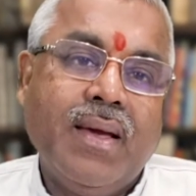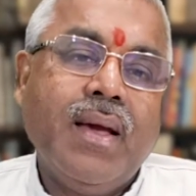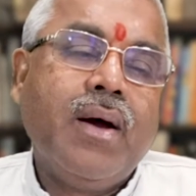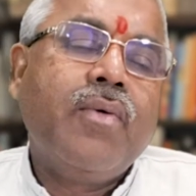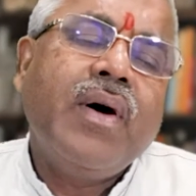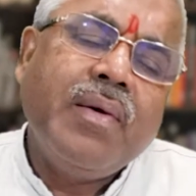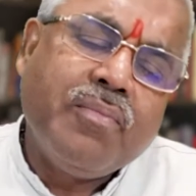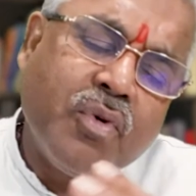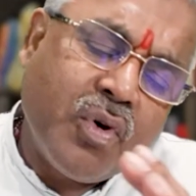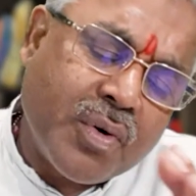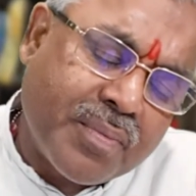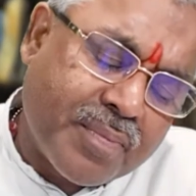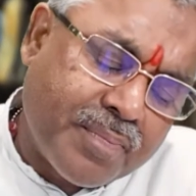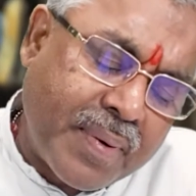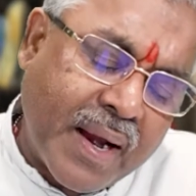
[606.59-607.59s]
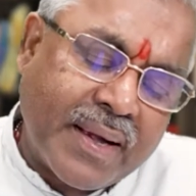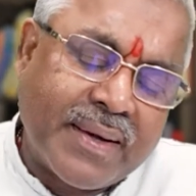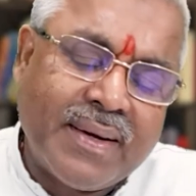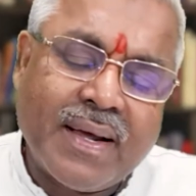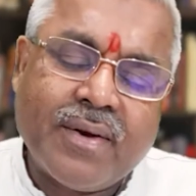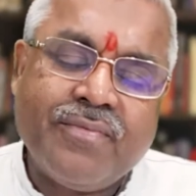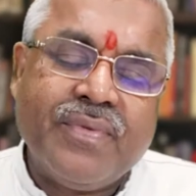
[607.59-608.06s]
One more
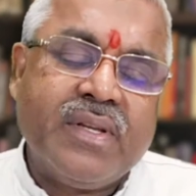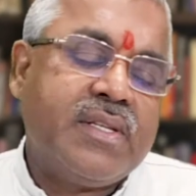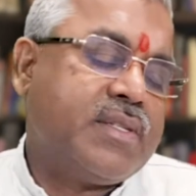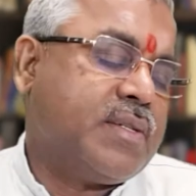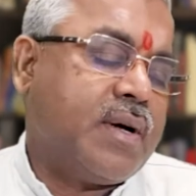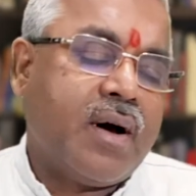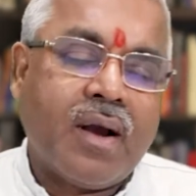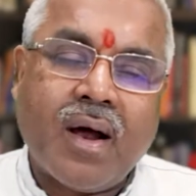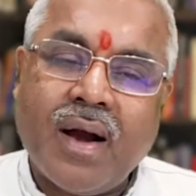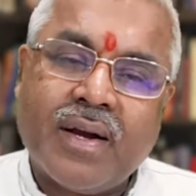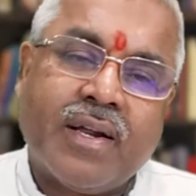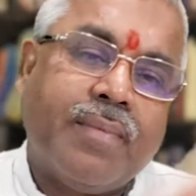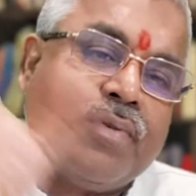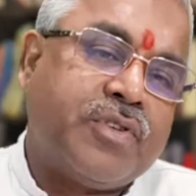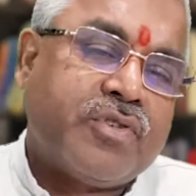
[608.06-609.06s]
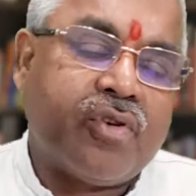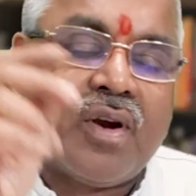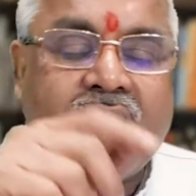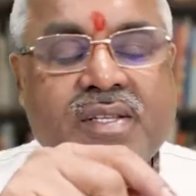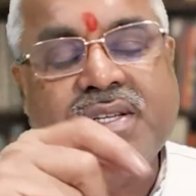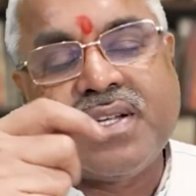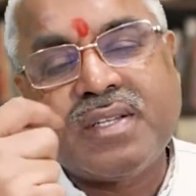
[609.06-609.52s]
factor which a lot of
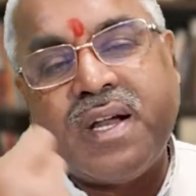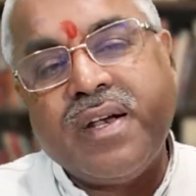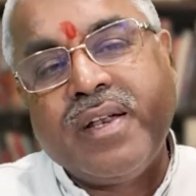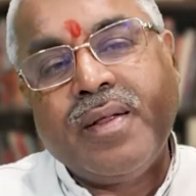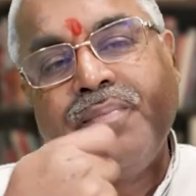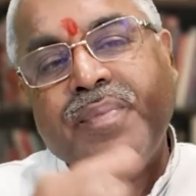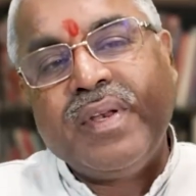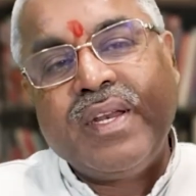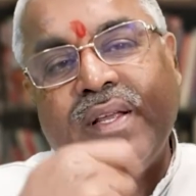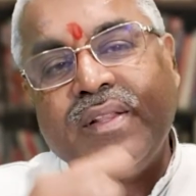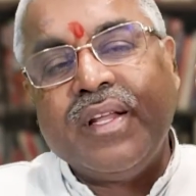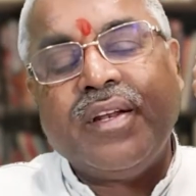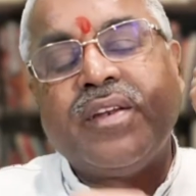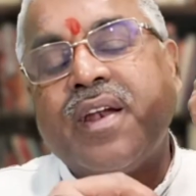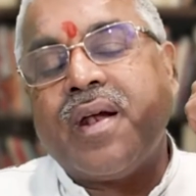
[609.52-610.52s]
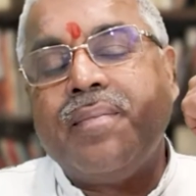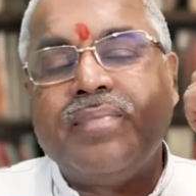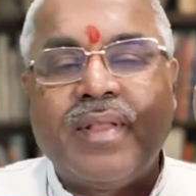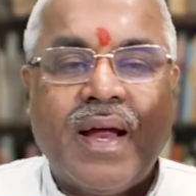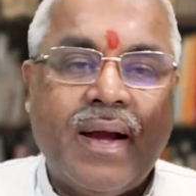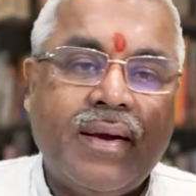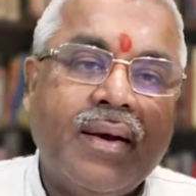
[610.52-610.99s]
astrologers are beating the drum,
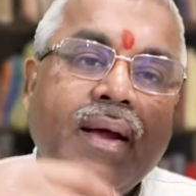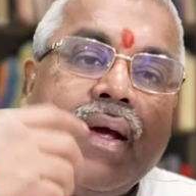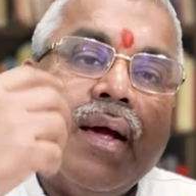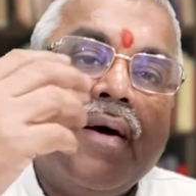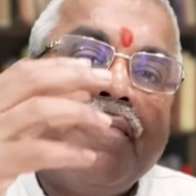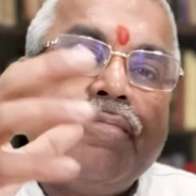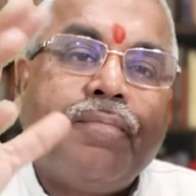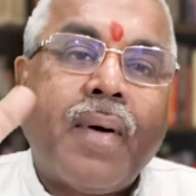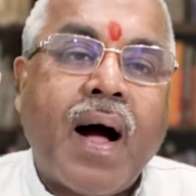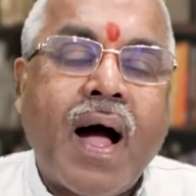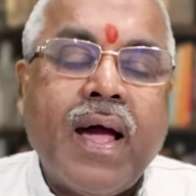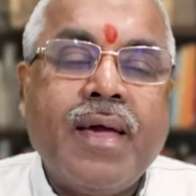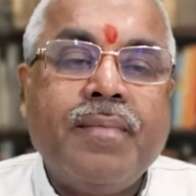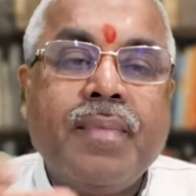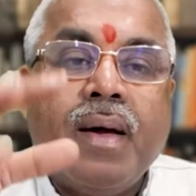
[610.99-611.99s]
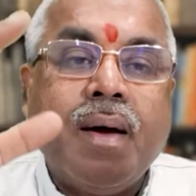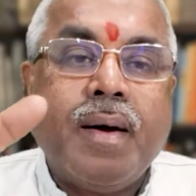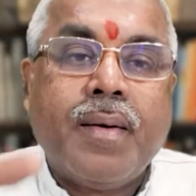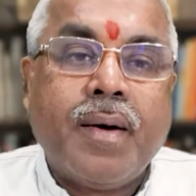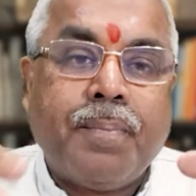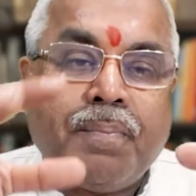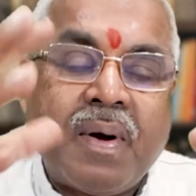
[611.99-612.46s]
that
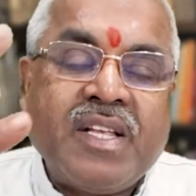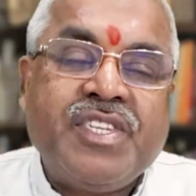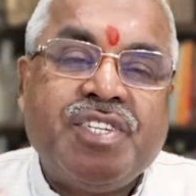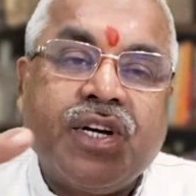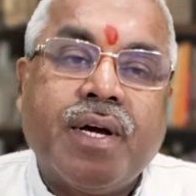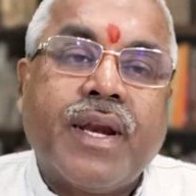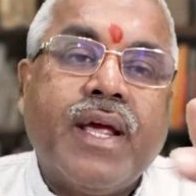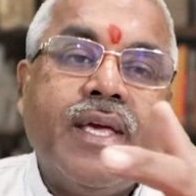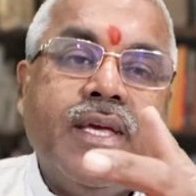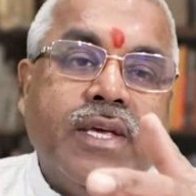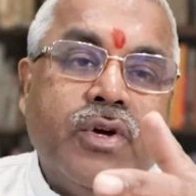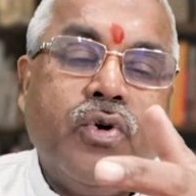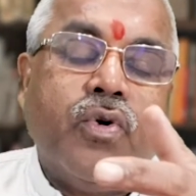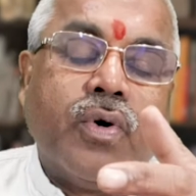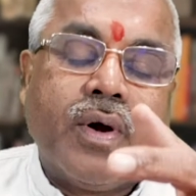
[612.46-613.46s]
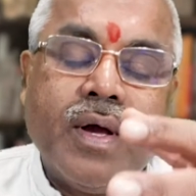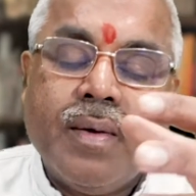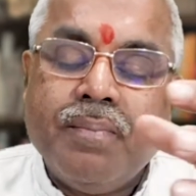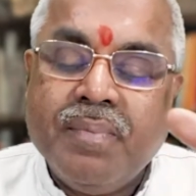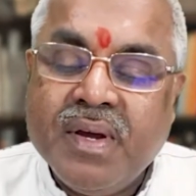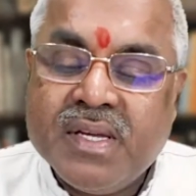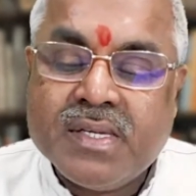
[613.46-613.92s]
Panchagrahi Yoga.
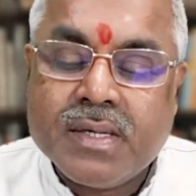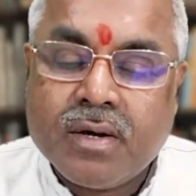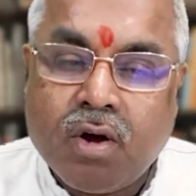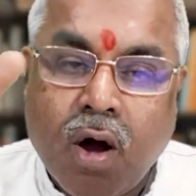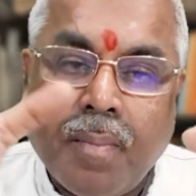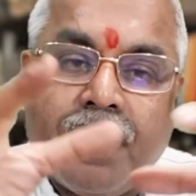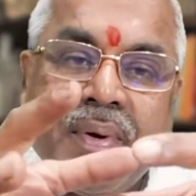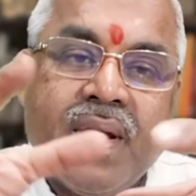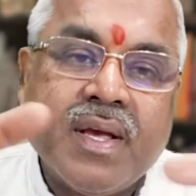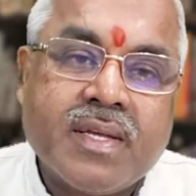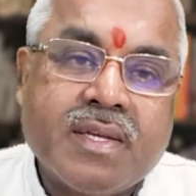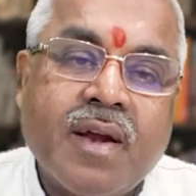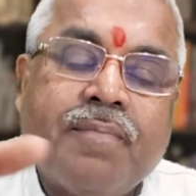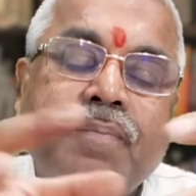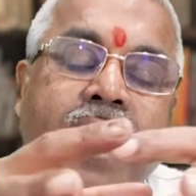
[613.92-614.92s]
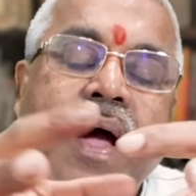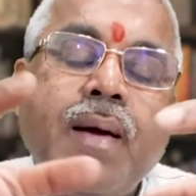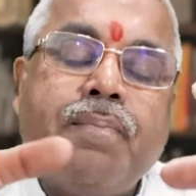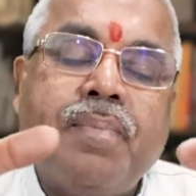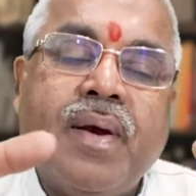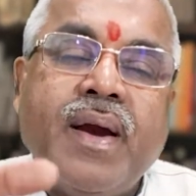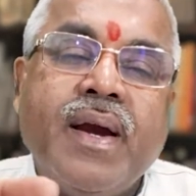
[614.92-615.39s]
means combination of
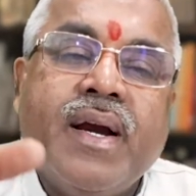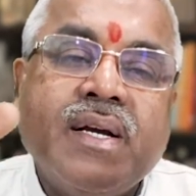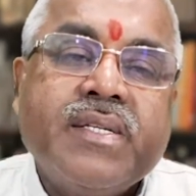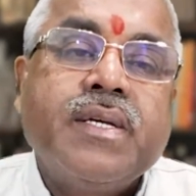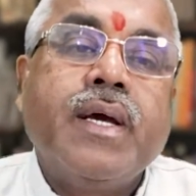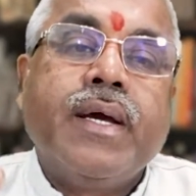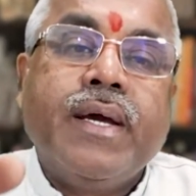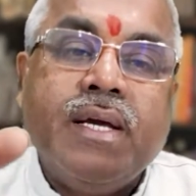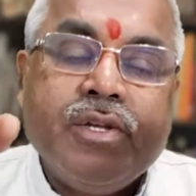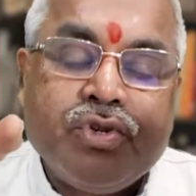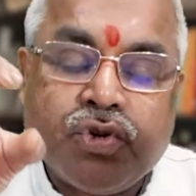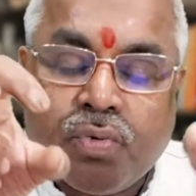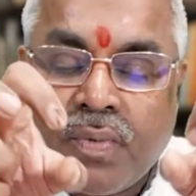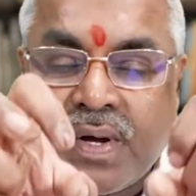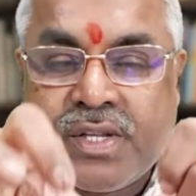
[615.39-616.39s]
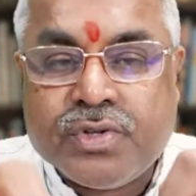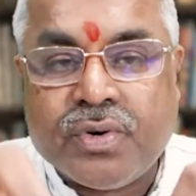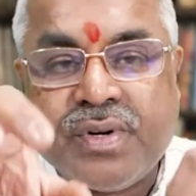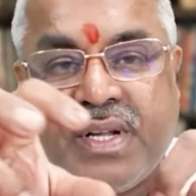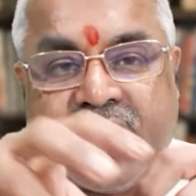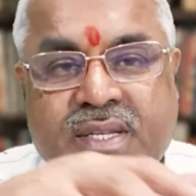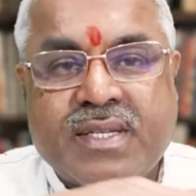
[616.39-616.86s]
5 planets in one
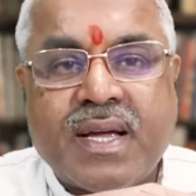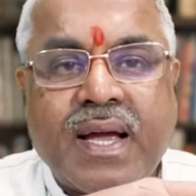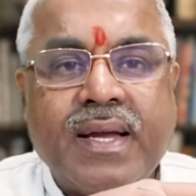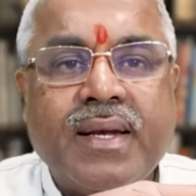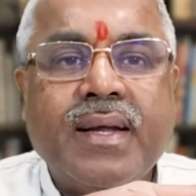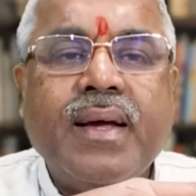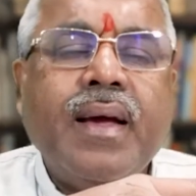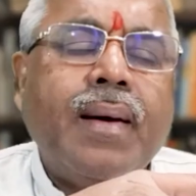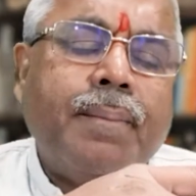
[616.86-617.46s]
zodiac sign.